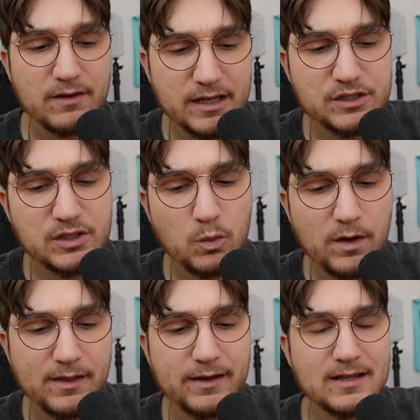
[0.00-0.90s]
an issue
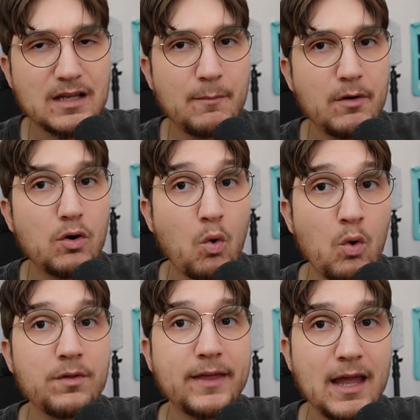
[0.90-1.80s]
with the desktop mode
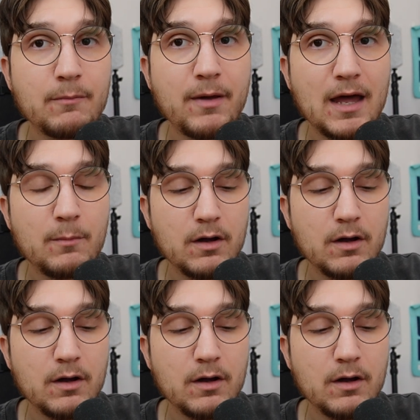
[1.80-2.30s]
or the gamepad